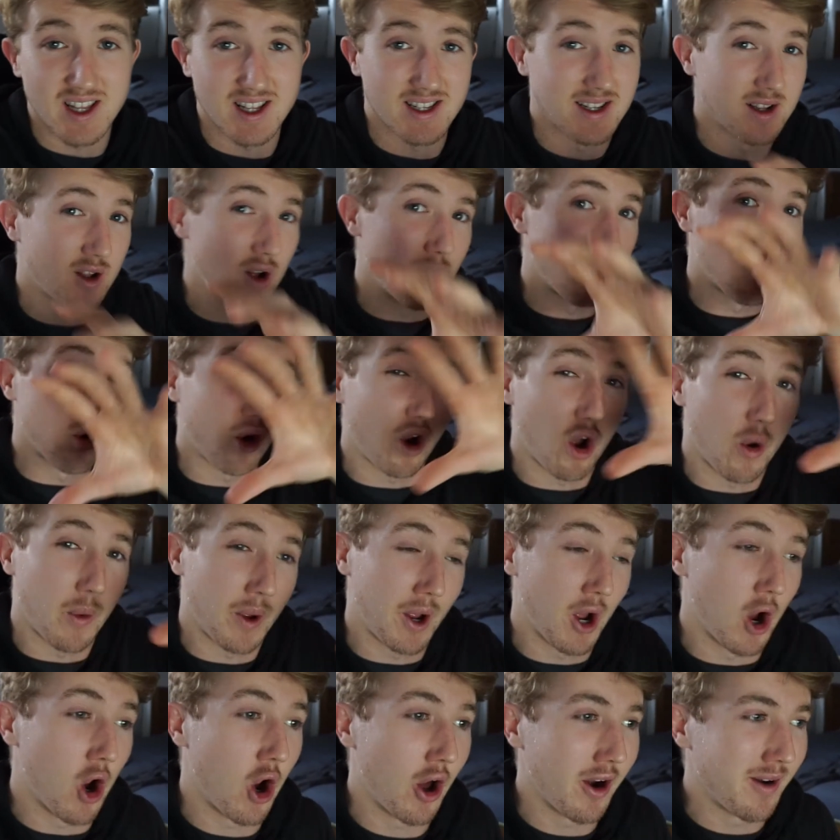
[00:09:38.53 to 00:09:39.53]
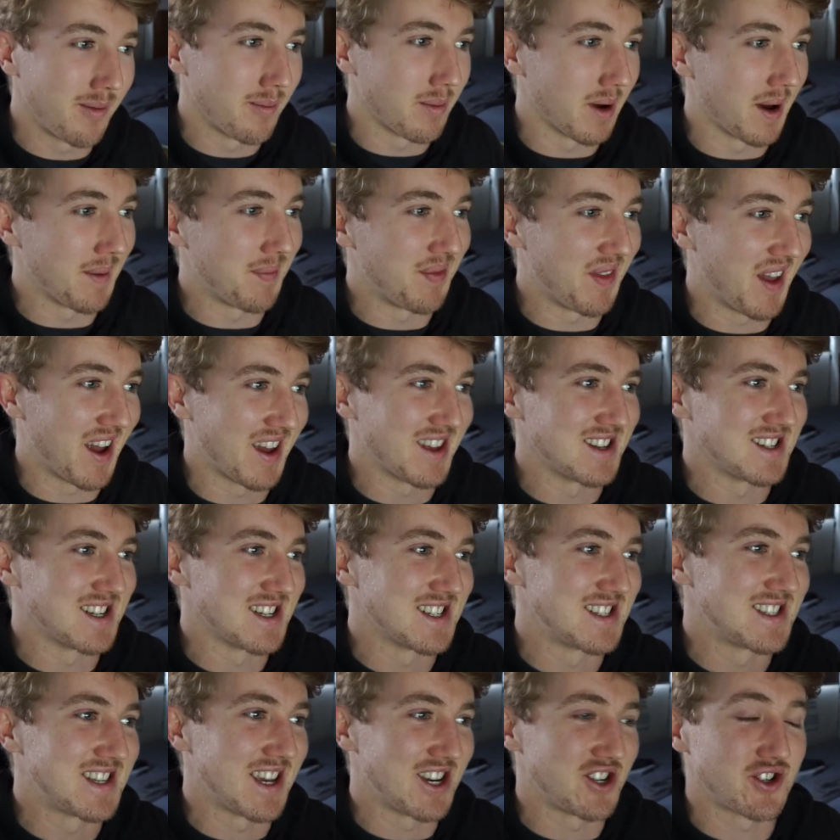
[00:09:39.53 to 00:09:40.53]
There's a lot more going on, but I,
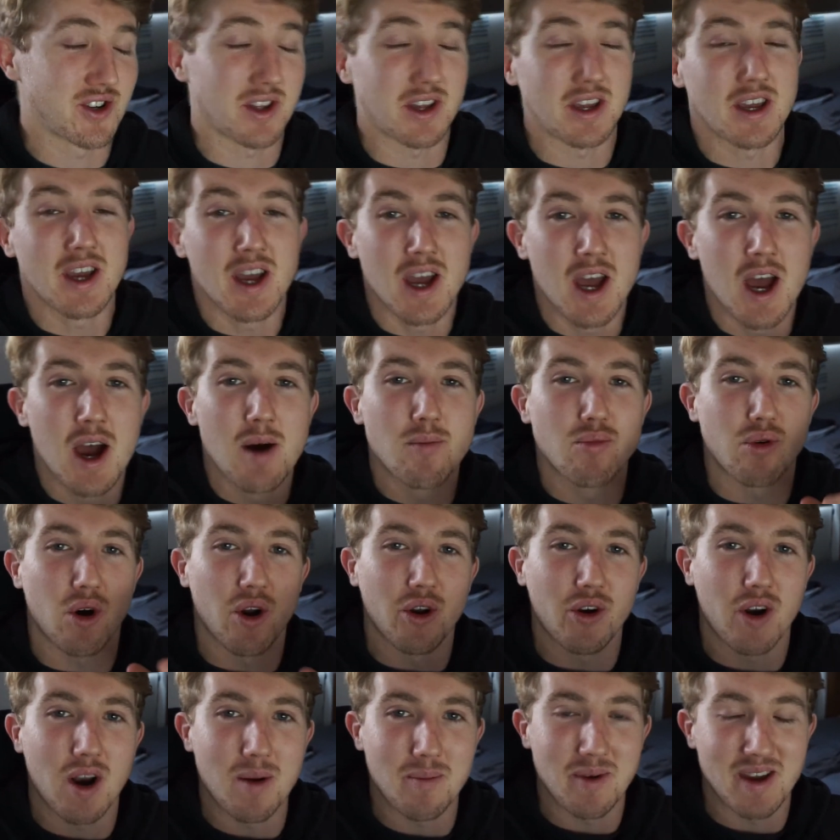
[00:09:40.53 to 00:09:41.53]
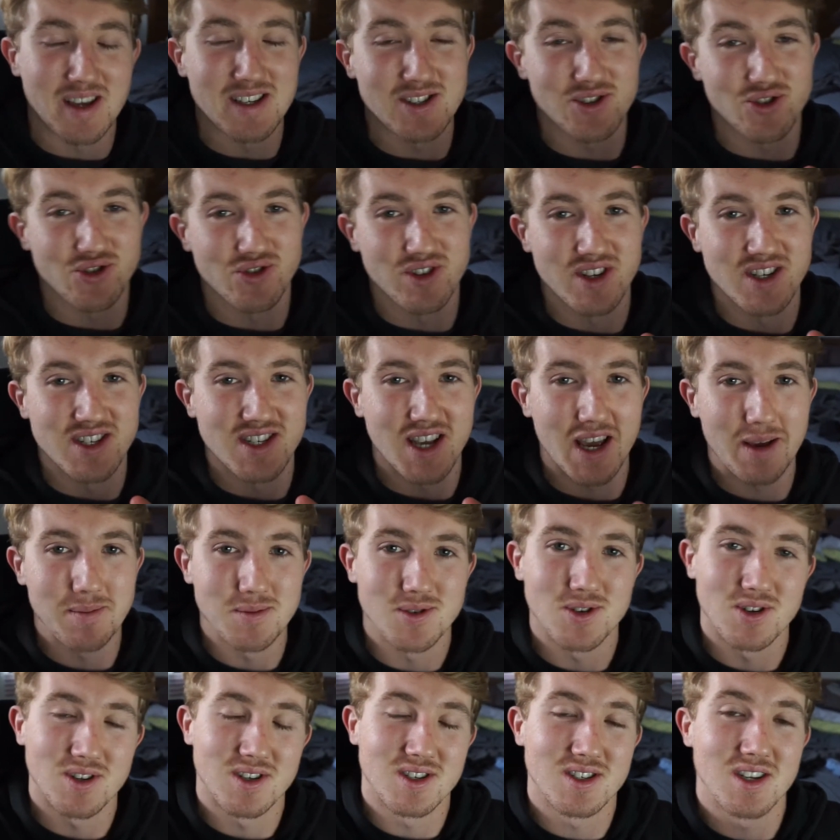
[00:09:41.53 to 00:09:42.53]
essentially programming is all the same
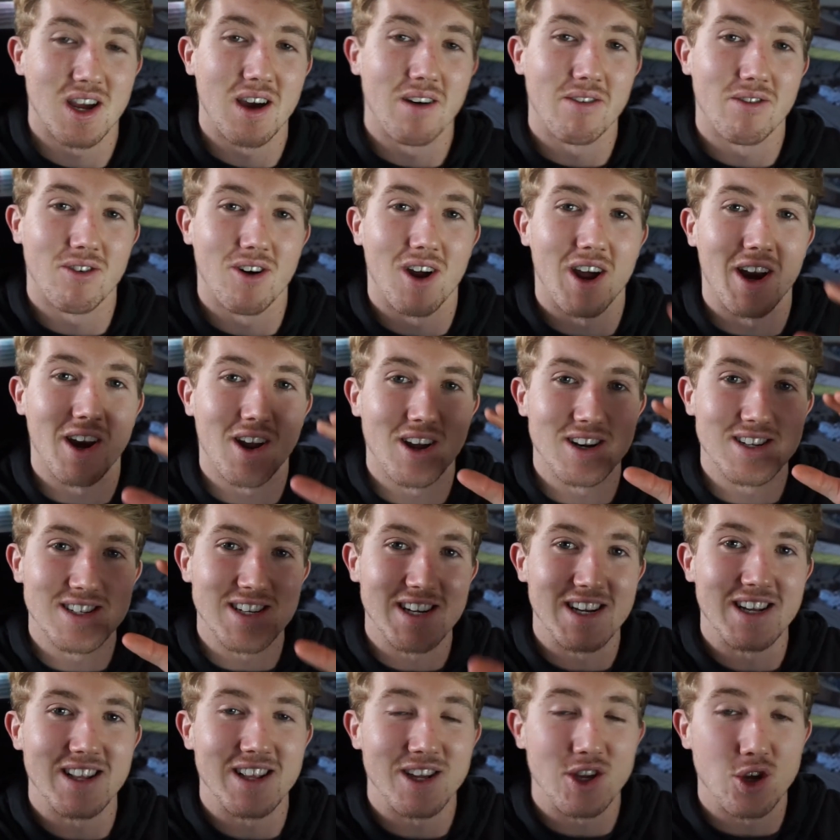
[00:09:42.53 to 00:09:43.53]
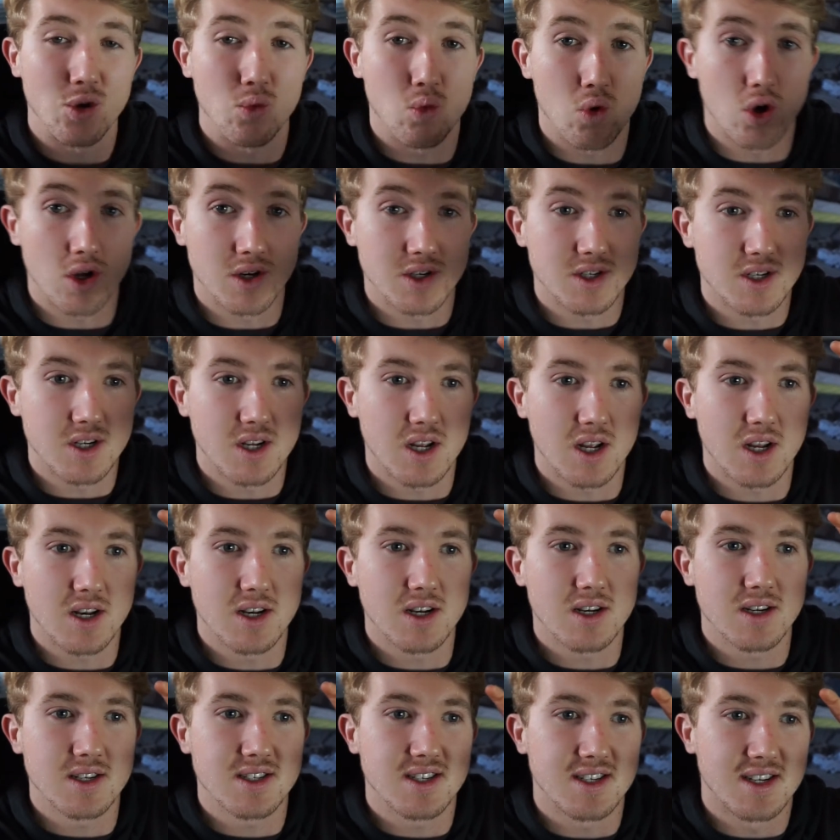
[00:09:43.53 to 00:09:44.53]
sort of stuff, right? Ideally, you want
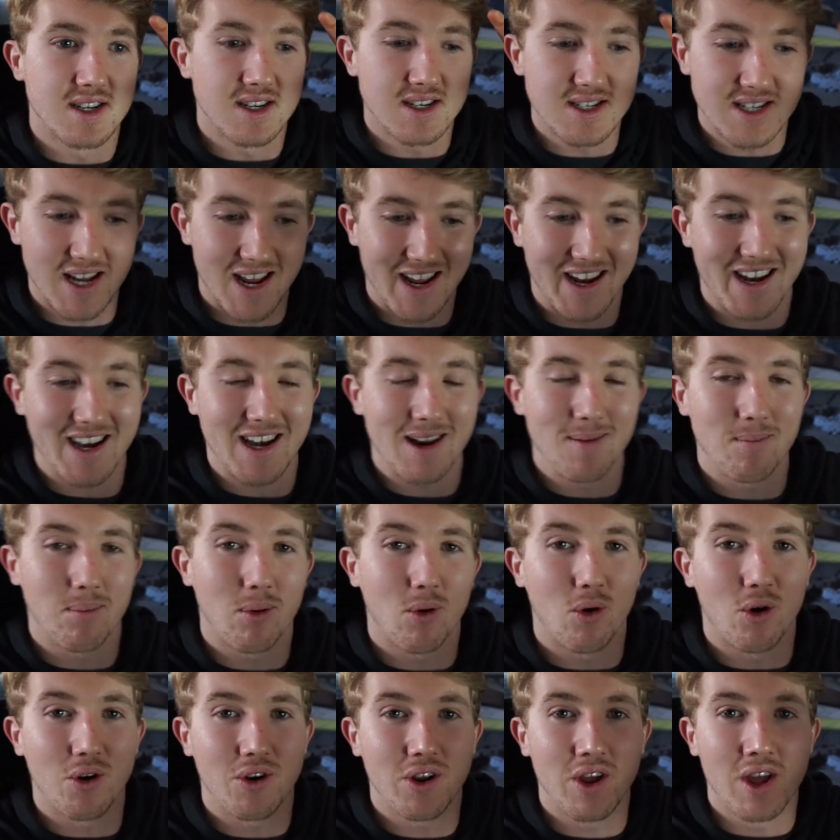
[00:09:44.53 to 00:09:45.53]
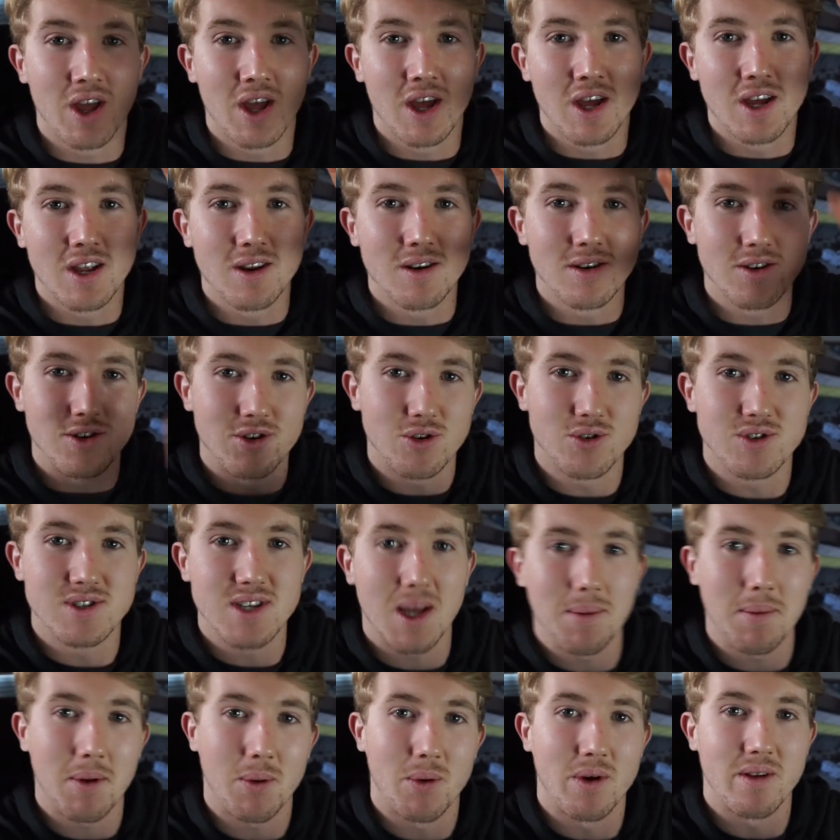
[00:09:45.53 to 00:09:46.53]
to take an input, do
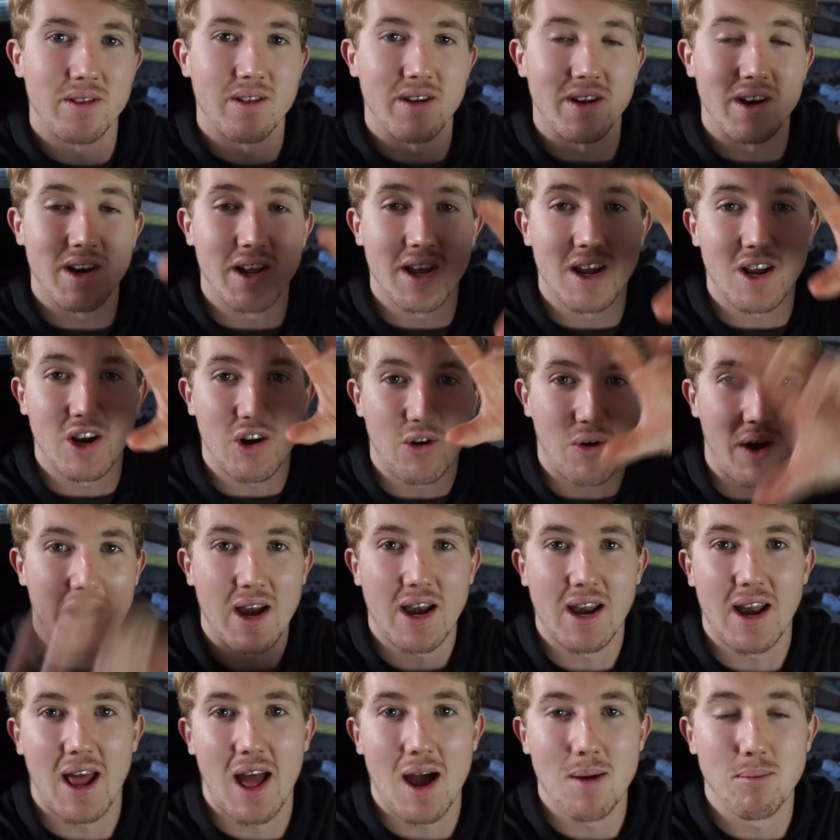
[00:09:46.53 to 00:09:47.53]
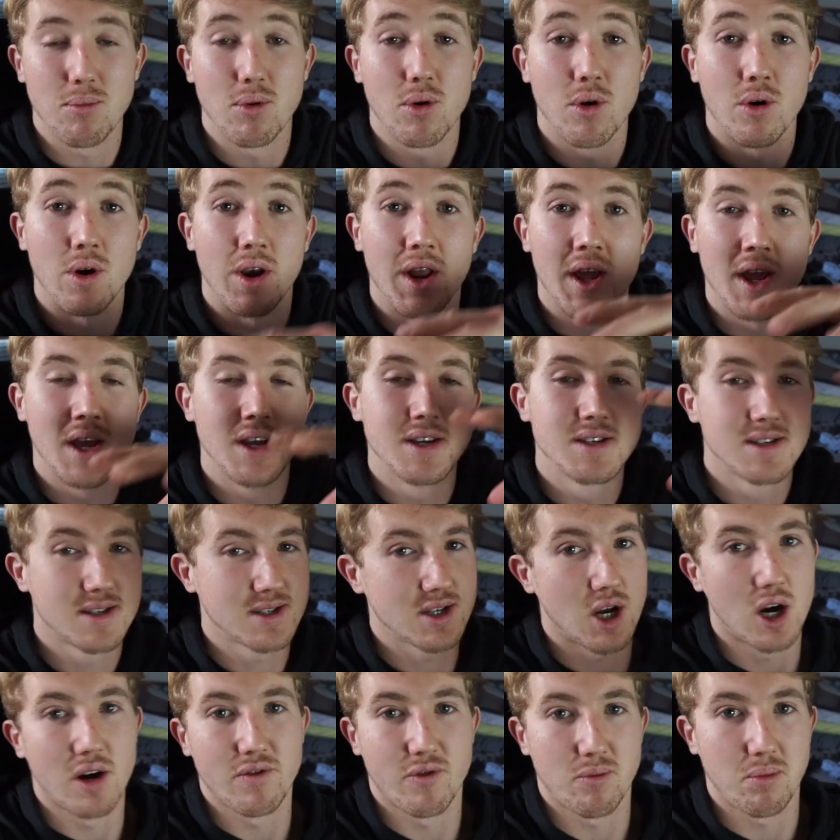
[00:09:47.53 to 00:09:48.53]
something with it, create an output,
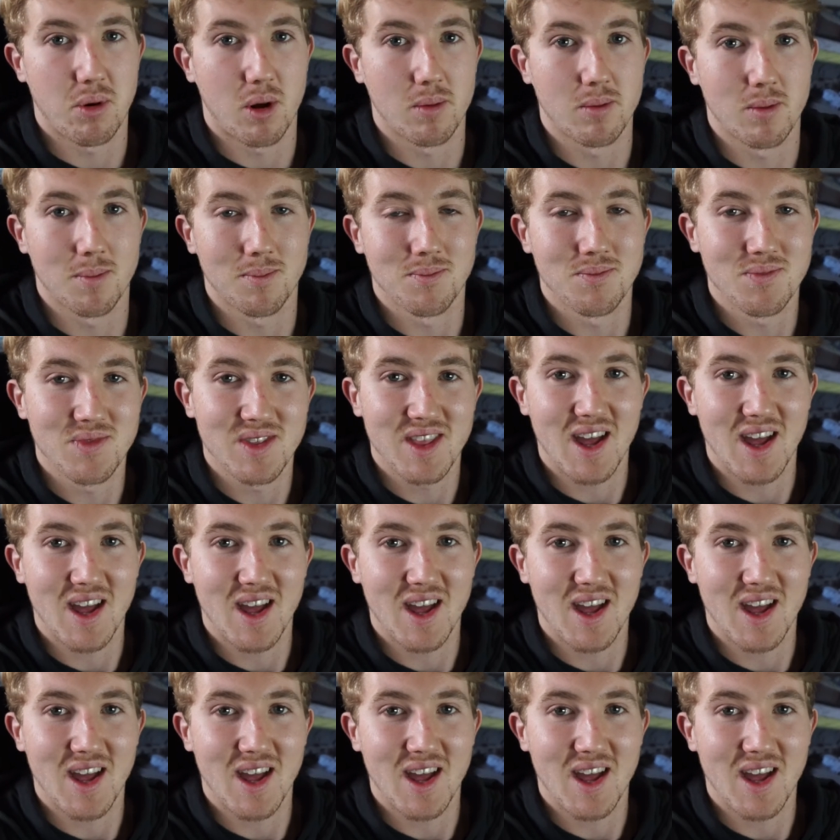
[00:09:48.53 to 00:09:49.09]
solve a problem.